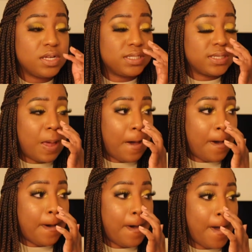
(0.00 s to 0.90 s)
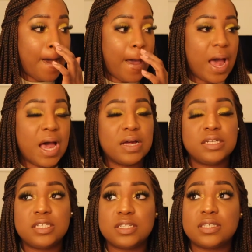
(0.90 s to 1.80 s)
So I
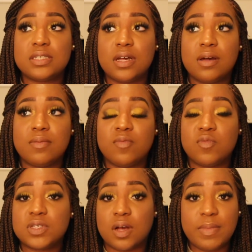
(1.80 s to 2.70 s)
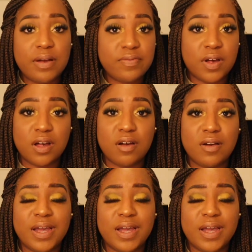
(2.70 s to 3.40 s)
just was on my phone,